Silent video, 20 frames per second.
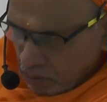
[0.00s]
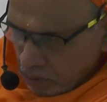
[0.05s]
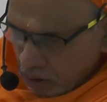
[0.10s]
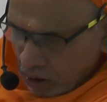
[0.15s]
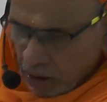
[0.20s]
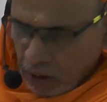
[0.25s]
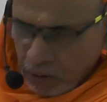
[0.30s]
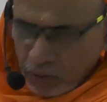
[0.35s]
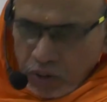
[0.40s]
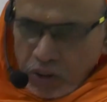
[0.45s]

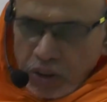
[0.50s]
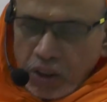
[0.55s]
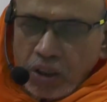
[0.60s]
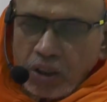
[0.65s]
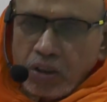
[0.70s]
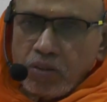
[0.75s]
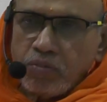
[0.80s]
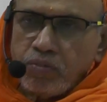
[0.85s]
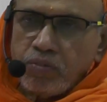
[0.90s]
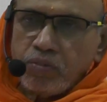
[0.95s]
like we
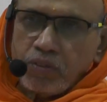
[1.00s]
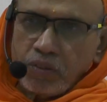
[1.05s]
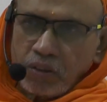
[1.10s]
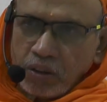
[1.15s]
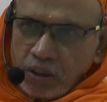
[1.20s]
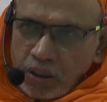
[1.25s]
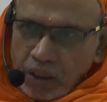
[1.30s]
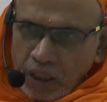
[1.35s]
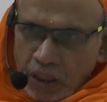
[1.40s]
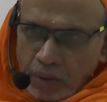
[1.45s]
talk of
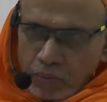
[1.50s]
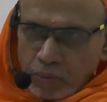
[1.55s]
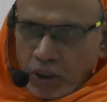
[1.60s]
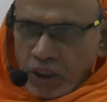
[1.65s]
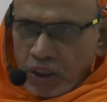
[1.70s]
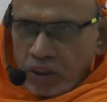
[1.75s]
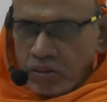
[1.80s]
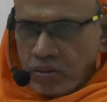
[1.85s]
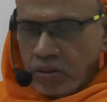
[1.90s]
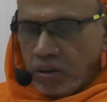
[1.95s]
grammar.
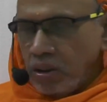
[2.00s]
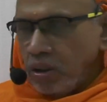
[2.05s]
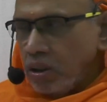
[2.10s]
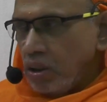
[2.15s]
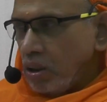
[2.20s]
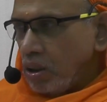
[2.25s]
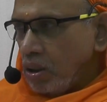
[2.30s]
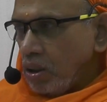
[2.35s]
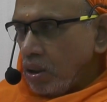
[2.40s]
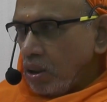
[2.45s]

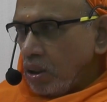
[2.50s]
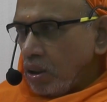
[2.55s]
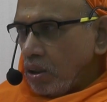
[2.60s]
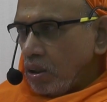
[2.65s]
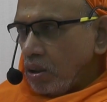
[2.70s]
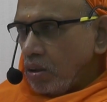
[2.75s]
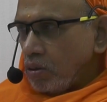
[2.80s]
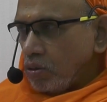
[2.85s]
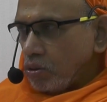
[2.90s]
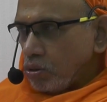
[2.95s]

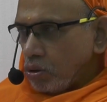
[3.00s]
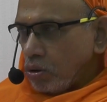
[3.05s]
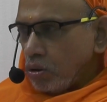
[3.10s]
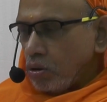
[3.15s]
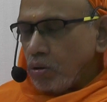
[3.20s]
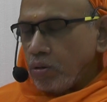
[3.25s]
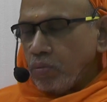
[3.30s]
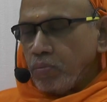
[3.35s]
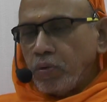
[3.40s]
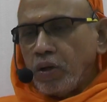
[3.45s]

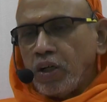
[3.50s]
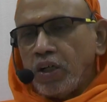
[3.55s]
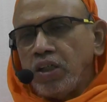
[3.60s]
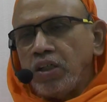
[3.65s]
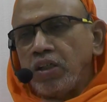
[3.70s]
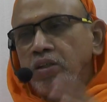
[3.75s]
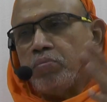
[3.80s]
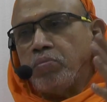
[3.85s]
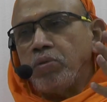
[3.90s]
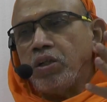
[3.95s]
So
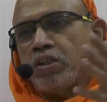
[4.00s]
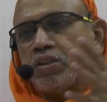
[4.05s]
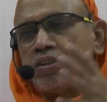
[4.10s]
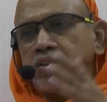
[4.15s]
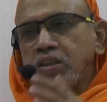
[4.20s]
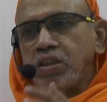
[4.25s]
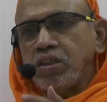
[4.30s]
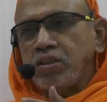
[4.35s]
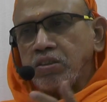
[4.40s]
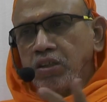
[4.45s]
Panini
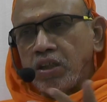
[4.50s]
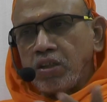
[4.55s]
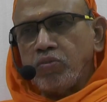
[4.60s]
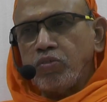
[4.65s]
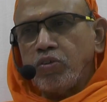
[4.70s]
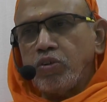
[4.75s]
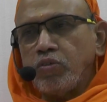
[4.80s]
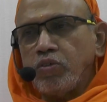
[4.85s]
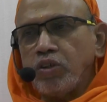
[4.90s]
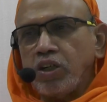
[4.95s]
blessed us,
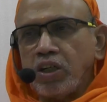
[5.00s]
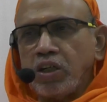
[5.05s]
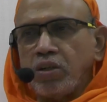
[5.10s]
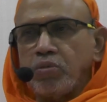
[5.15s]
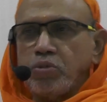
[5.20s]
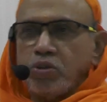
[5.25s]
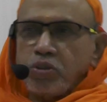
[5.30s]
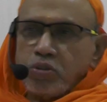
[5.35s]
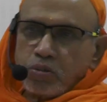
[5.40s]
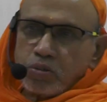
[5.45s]
therefore we are
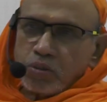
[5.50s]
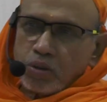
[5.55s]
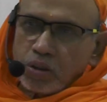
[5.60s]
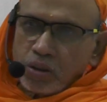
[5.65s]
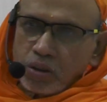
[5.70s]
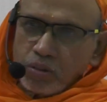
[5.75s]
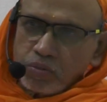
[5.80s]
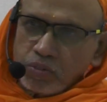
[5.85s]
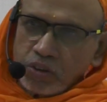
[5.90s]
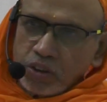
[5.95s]
able to
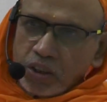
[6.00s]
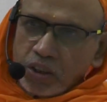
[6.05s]
talk of the